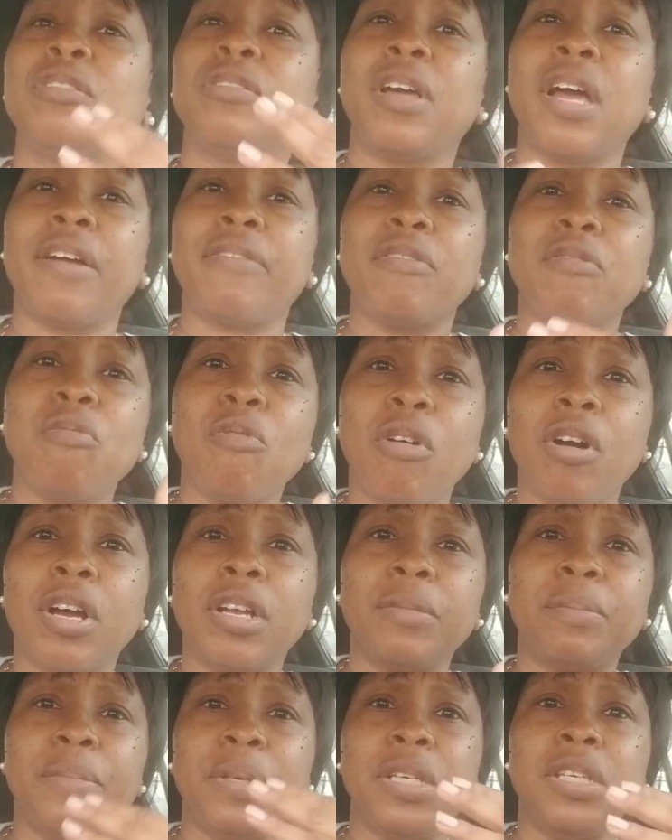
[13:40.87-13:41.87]

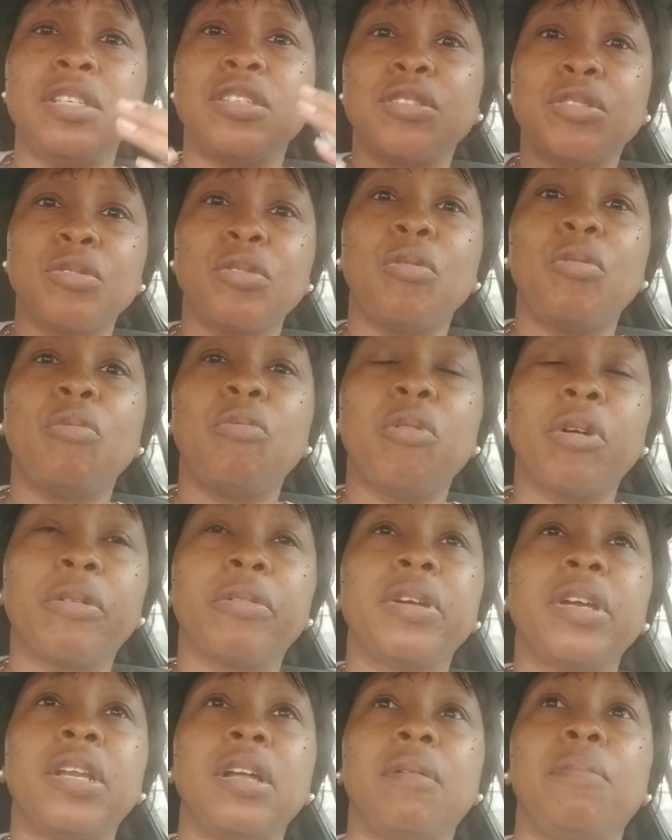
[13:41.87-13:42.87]
everyone be so
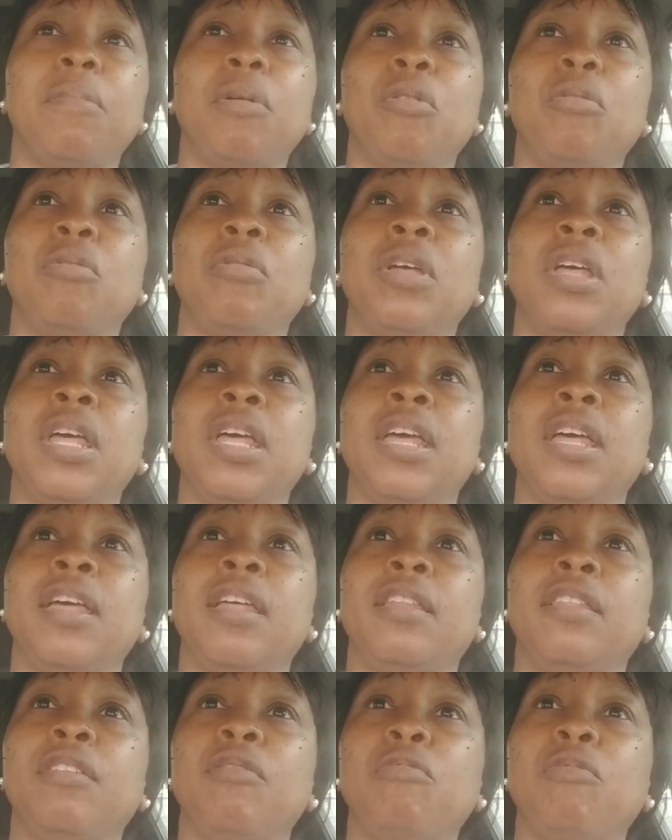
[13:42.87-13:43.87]
worried about
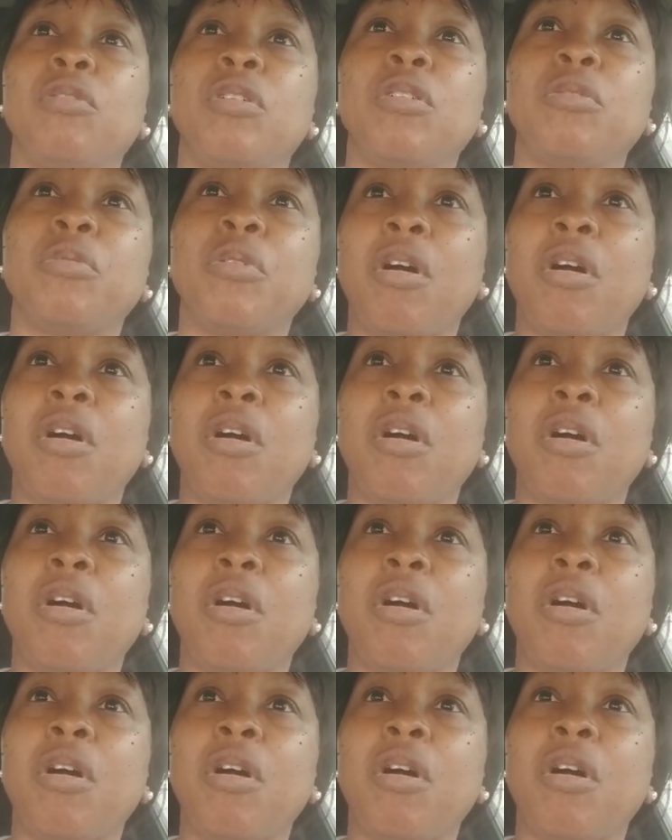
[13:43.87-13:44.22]
the world?